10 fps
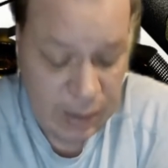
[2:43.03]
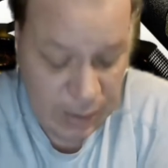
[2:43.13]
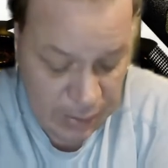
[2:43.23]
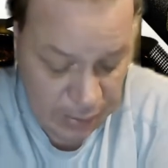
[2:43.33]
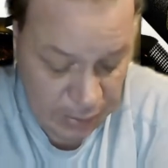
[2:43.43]

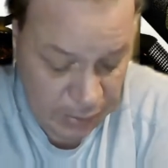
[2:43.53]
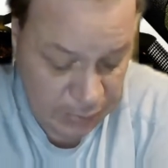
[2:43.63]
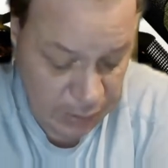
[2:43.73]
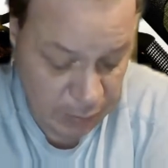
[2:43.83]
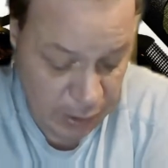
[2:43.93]
And like I
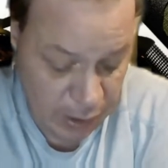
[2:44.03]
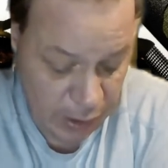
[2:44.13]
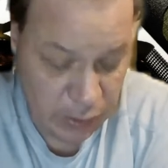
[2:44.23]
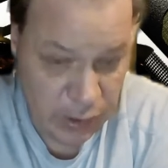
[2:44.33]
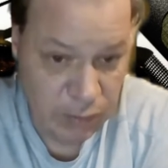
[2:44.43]
said, I mean, I
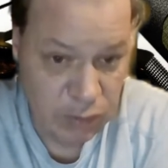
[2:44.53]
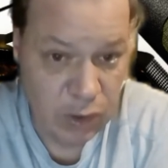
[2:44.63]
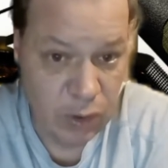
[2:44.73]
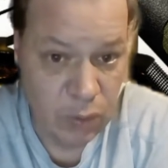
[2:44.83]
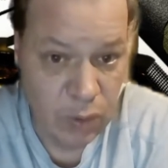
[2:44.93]
also have
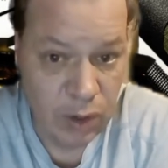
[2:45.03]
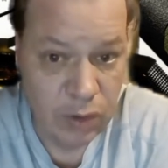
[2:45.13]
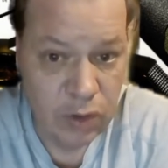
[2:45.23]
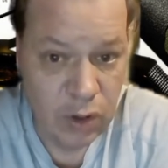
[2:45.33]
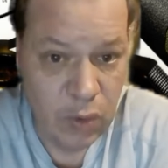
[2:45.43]
Doe. On
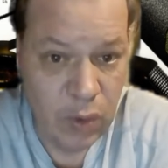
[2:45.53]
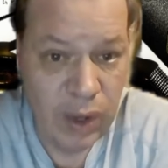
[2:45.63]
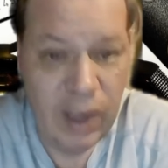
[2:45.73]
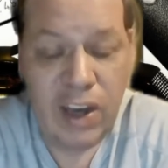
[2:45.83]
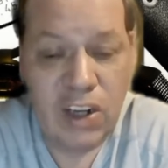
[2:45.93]
Doe, I
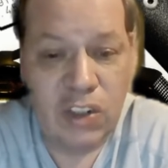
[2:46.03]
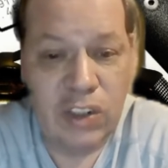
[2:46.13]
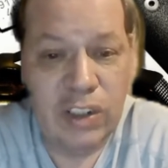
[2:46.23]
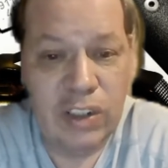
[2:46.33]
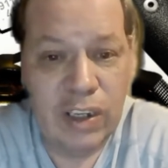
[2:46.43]

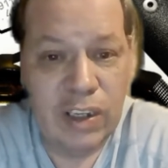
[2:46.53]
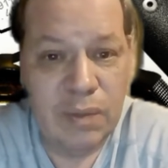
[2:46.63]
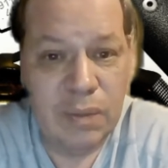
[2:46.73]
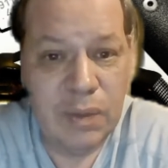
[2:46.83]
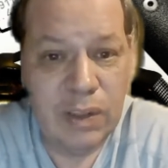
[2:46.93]
actually
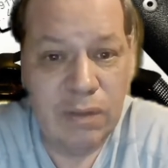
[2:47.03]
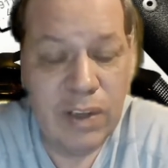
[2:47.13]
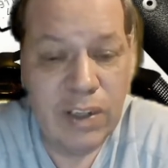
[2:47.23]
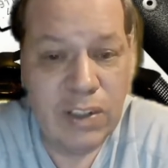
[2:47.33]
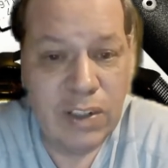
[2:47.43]

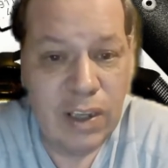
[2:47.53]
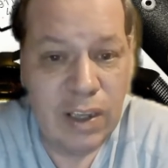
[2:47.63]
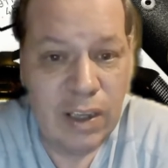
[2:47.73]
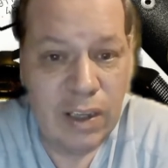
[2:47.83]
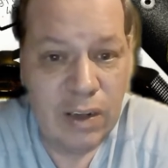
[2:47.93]
invested
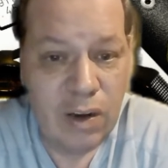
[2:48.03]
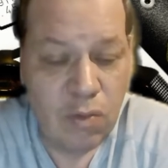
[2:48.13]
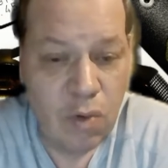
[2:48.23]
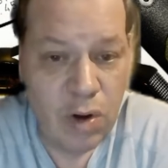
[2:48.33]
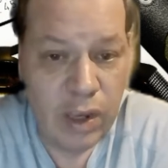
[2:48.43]
in
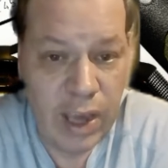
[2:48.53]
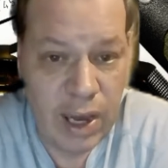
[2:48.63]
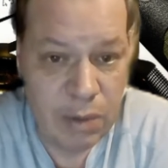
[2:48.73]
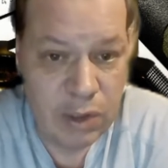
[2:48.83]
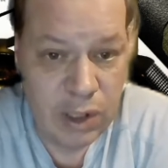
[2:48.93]
Aurora
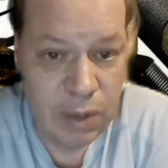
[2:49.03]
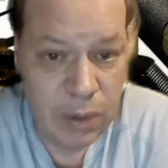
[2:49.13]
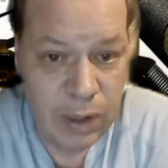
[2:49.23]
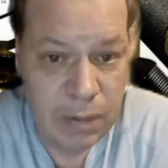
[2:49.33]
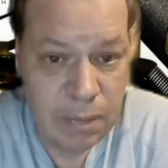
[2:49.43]
Cannabis
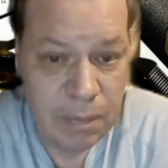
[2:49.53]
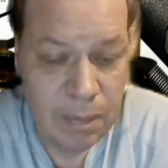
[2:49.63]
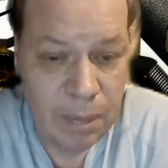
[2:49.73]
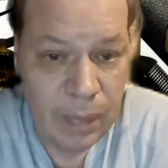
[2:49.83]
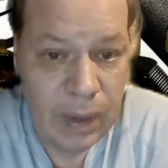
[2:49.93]
Company,
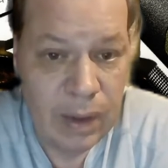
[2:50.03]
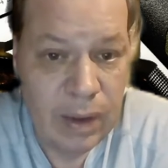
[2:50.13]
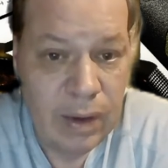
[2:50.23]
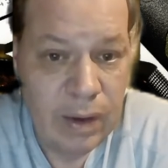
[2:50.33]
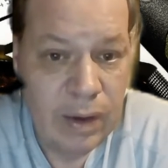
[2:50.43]

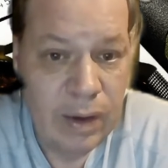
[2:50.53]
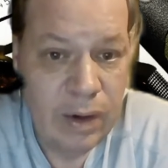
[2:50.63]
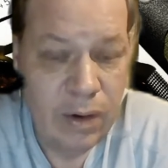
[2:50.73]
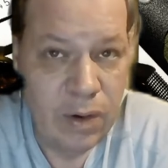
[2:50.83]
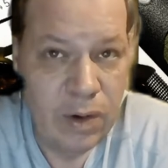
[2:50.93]

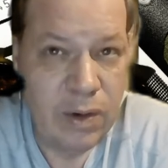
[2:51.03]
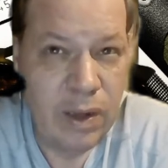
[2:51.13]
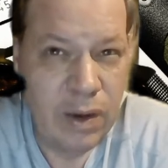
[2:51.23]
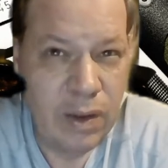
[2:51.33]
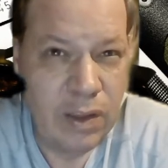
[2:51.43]
or
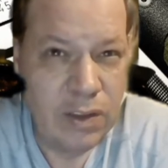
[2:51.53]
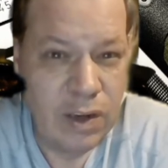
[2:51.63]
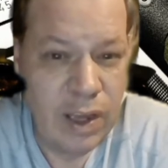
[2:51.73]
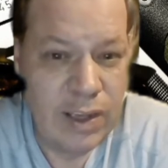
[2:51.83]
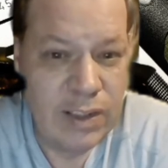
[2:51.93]
I think it's
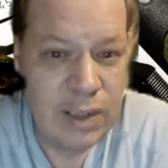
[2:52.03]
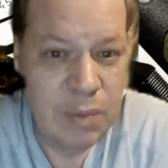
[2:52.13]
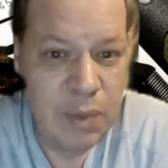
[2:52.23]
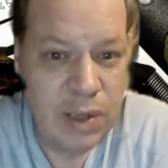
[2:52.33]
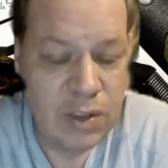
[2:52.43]
called
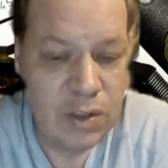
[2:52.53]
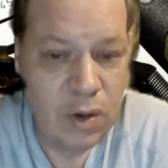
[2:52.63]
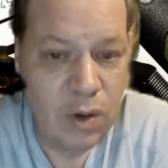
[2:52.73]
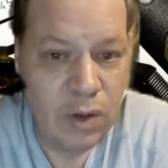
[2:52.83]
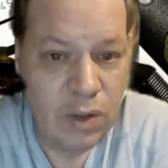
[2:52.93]
ACB, as it's
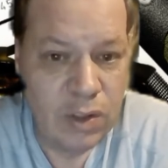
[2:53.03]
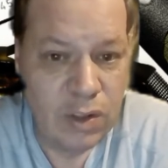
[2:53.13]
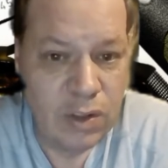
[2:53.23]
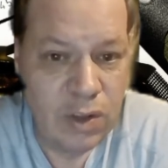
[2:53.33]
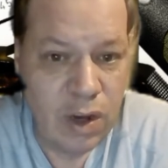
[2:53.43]
called, as the
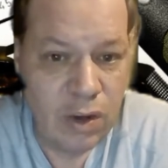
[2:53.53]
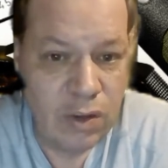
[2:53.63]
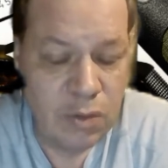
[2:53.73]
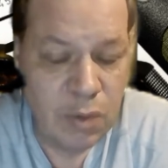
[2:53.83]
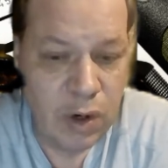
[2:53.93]
stock
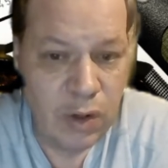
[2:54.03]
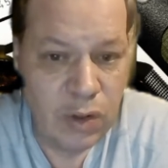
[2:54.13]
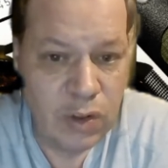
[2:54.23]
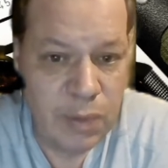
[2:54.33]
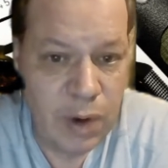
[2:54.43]
market
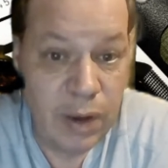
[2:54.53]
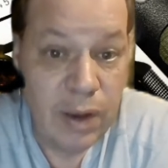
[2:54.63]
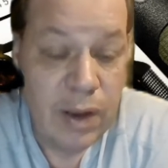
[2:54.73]
goes by.